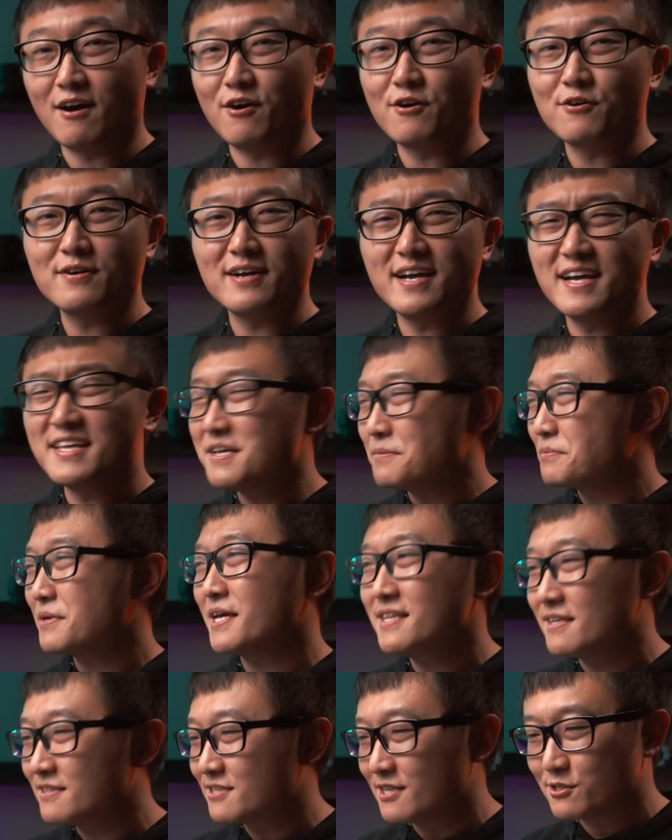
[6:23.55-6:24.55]
I'll end up
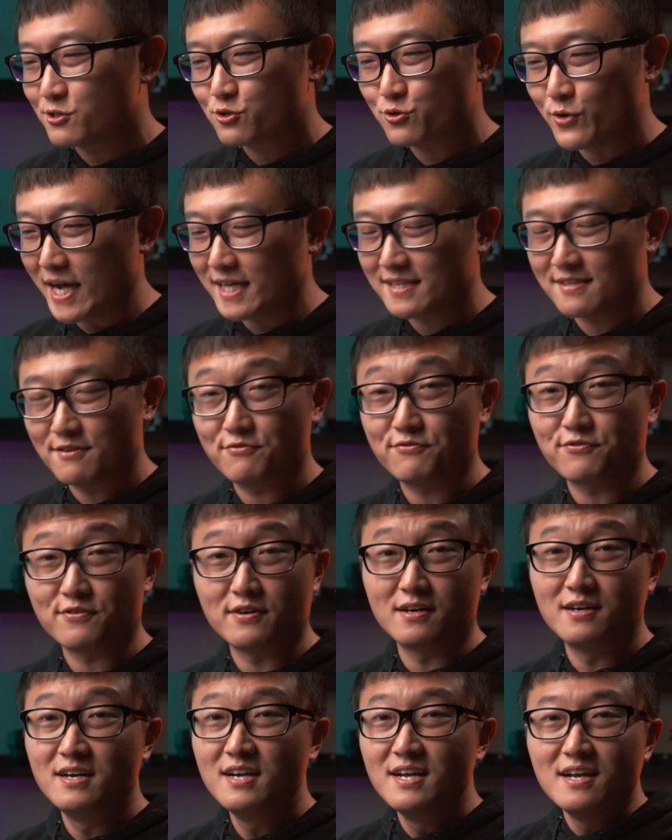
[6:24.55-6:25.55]
getting distracted for
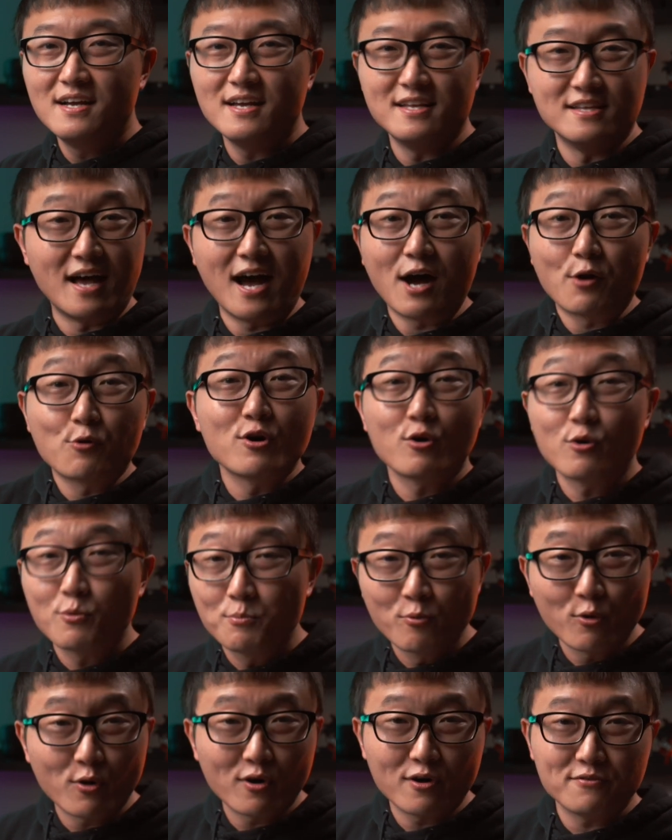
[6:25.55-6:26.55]
for an hour or
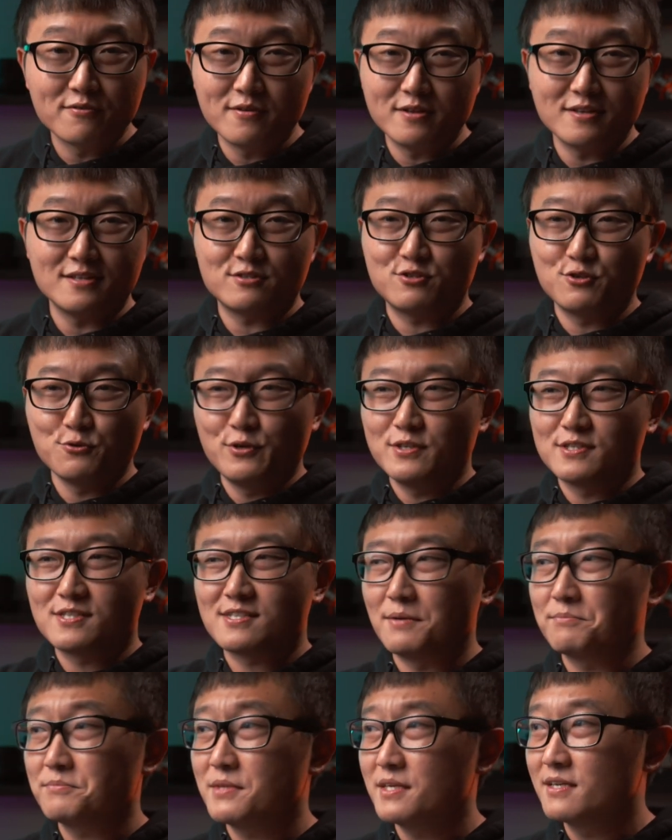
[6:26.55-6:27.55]
more doing
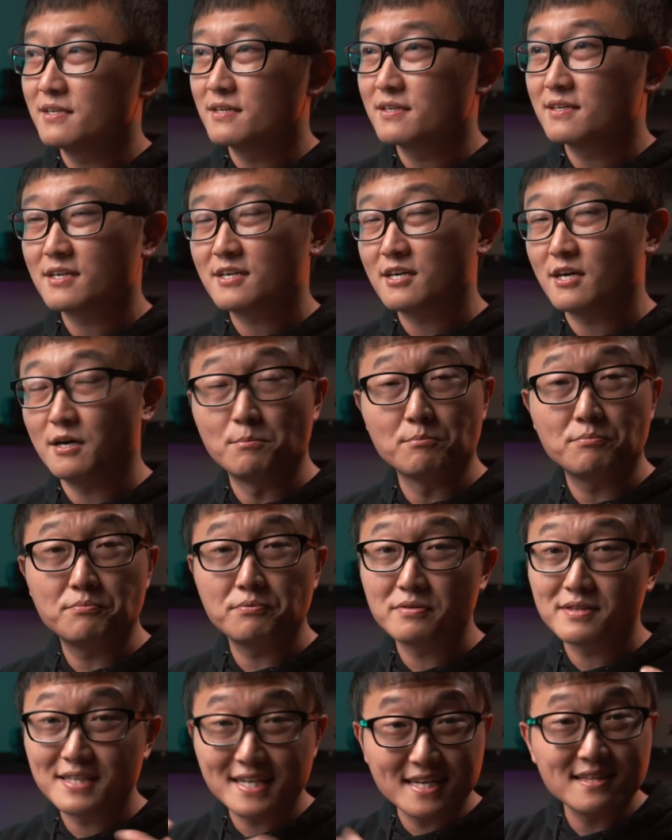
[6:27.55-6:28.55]
something
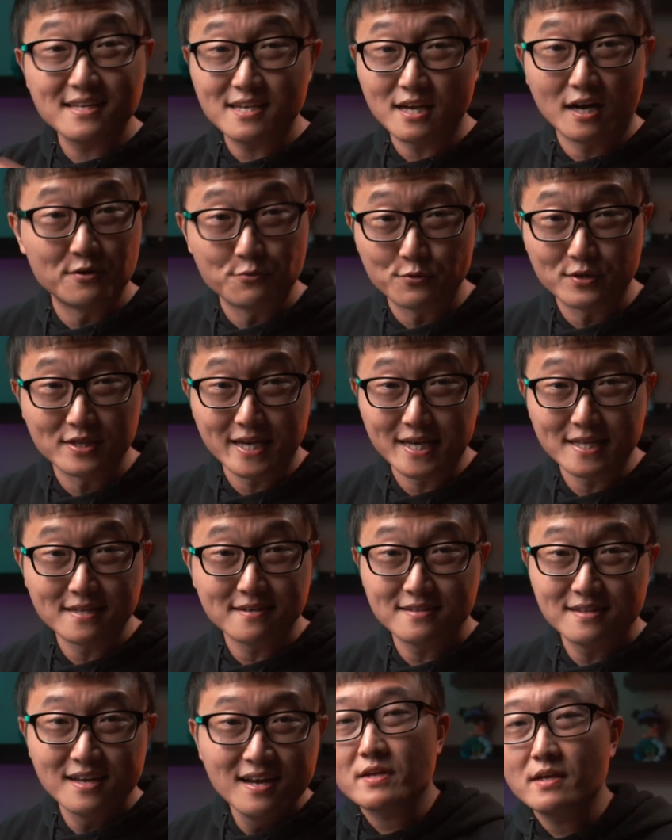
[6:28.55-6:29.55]
completely
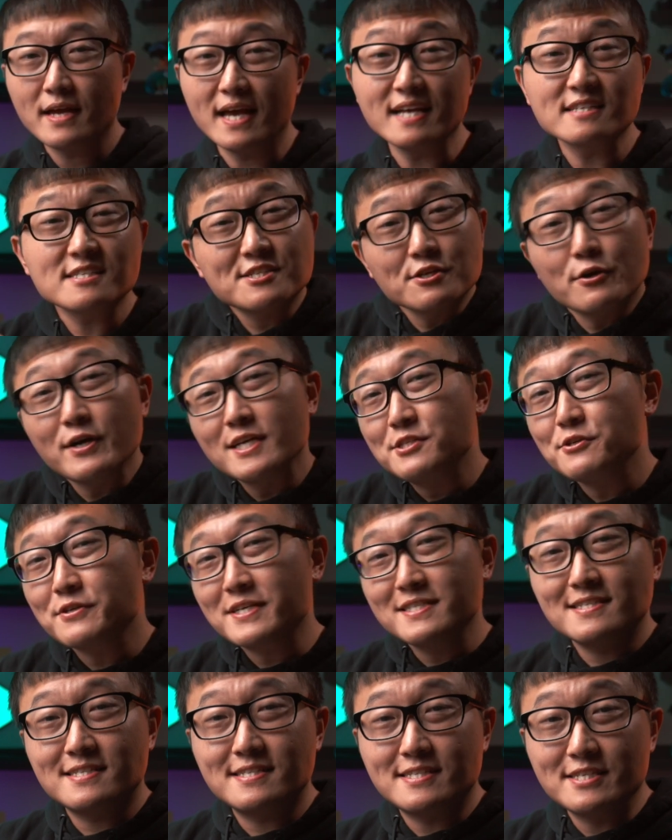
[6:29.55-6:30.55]
unrelated. And so as you
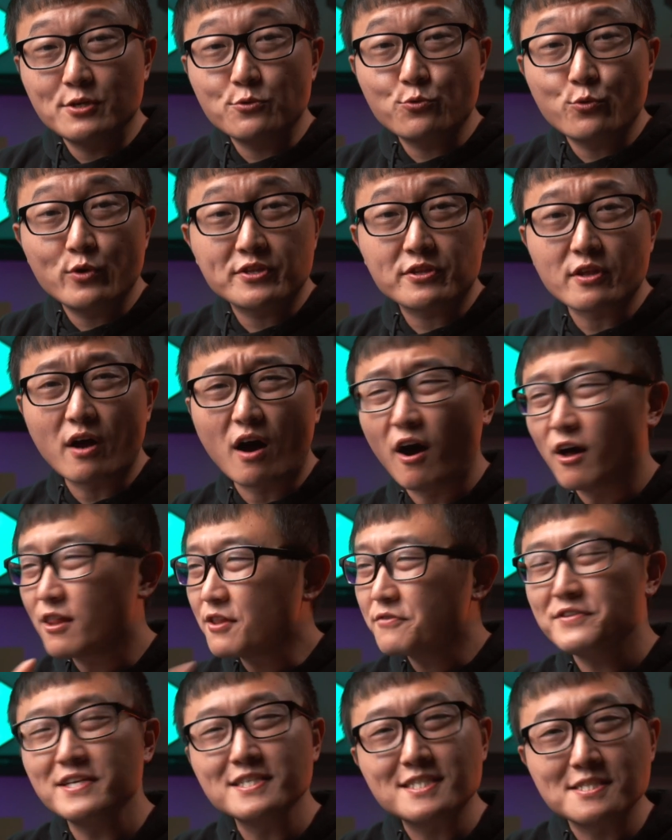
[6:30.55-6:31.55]
can see, with all
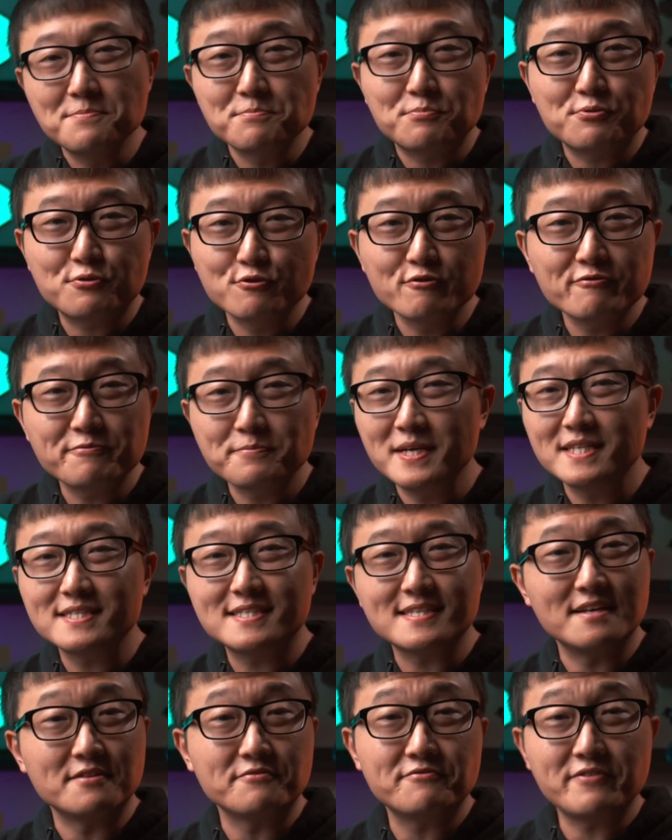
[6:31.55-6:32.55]
of these
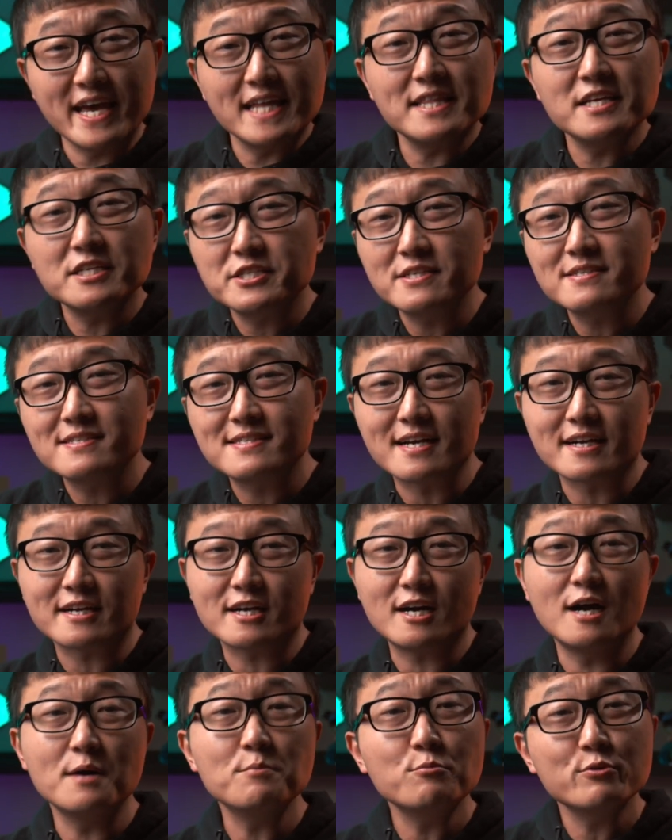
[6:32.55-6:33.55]
improvements and advantages that
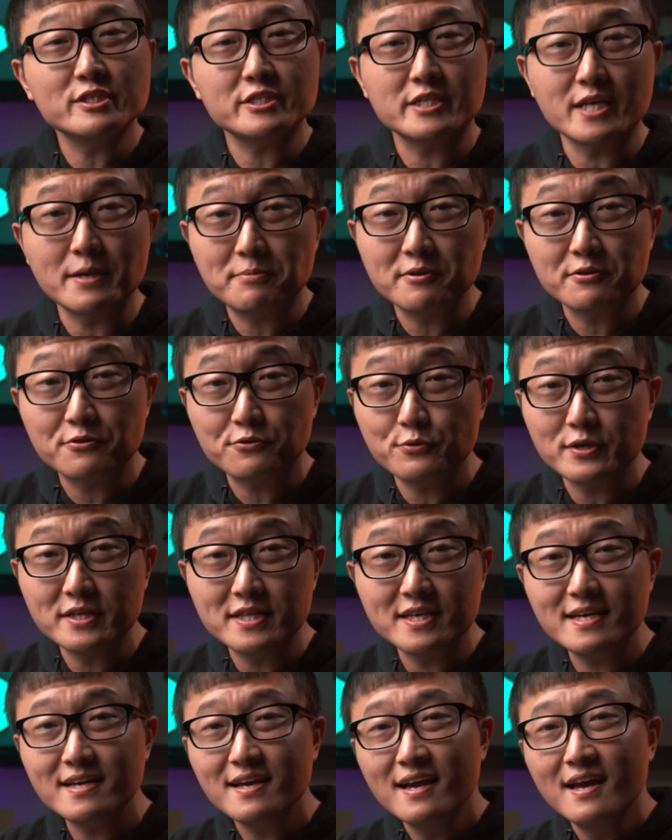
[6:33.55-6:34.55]
come with Shapr three
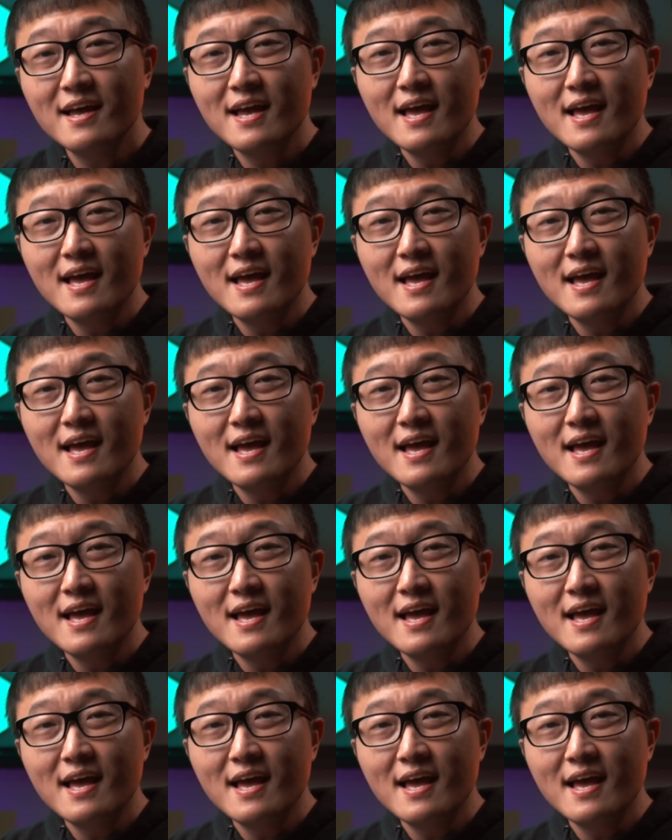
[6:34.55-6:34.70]
D,